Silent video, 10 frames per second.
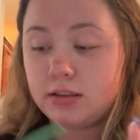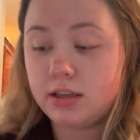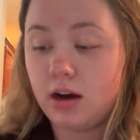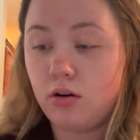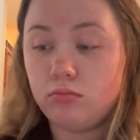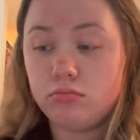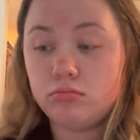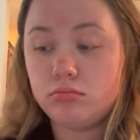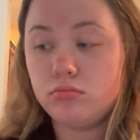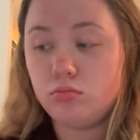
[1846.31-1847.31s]
So
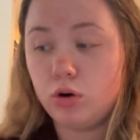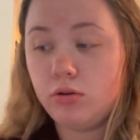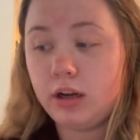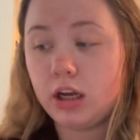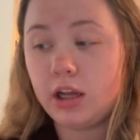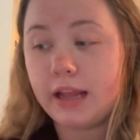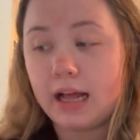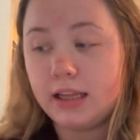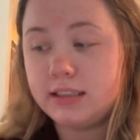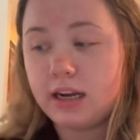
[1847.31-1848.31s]
we're doing good on
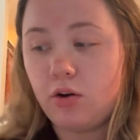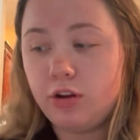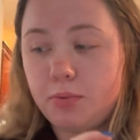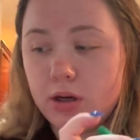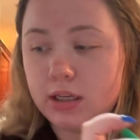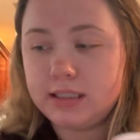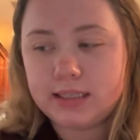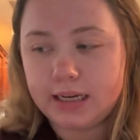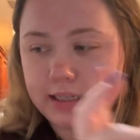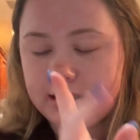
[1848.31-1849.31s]
that list. I only put
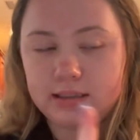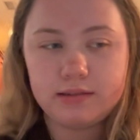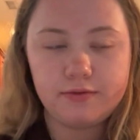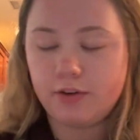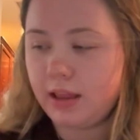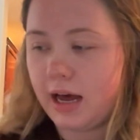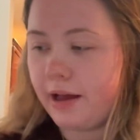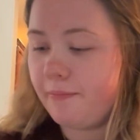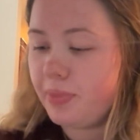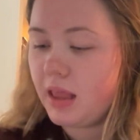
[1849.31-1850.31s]
six for that.